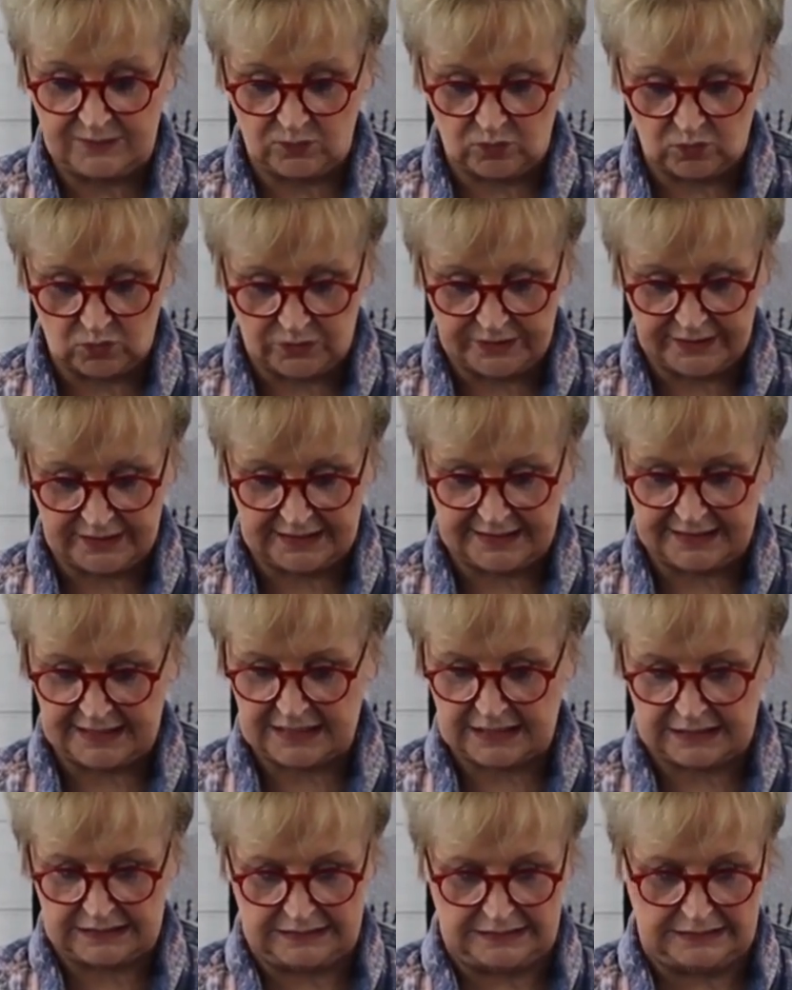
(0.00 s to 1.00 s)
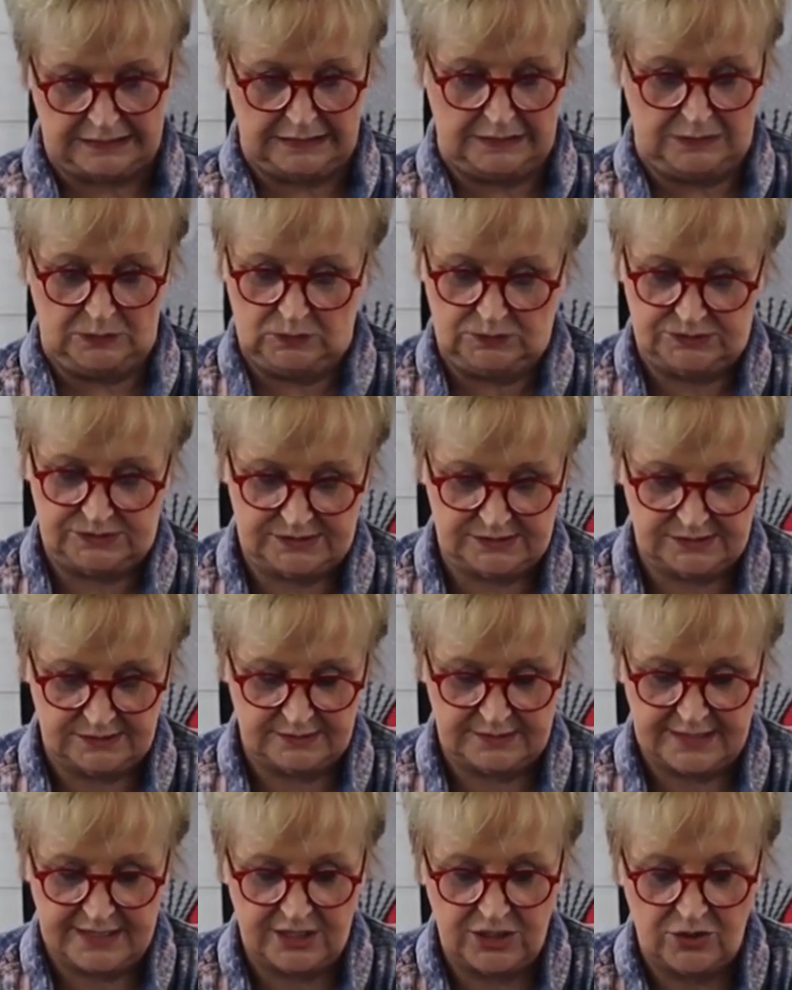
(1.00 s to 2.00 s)
really close.
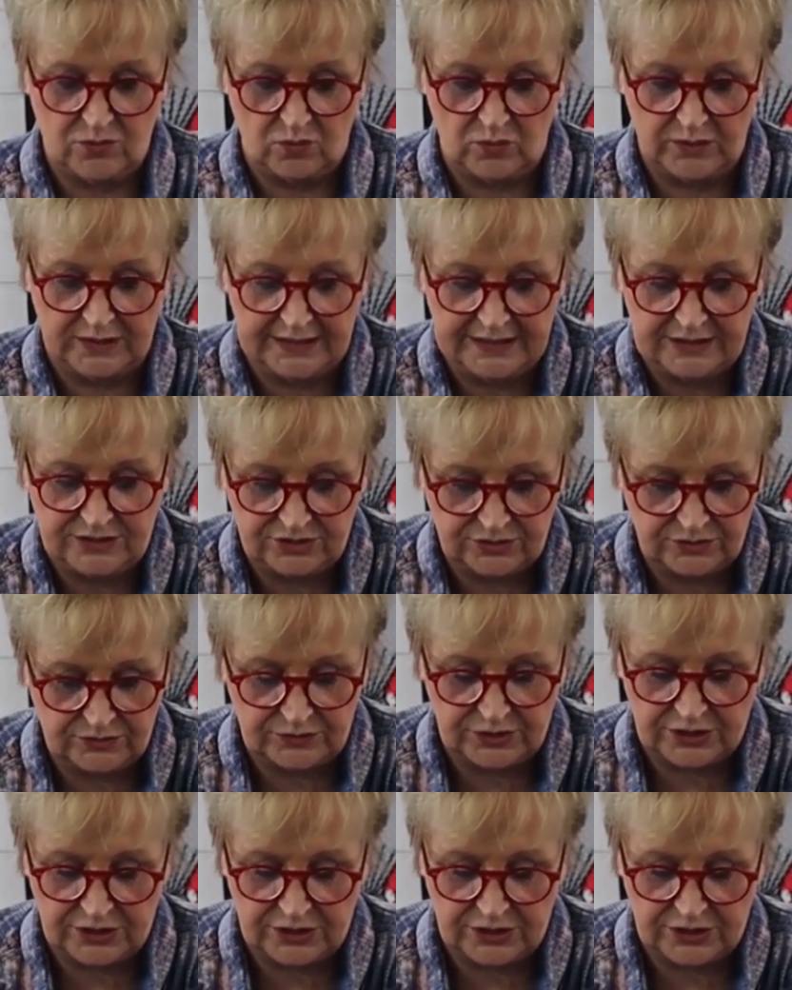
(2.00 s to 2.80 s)
And you really do,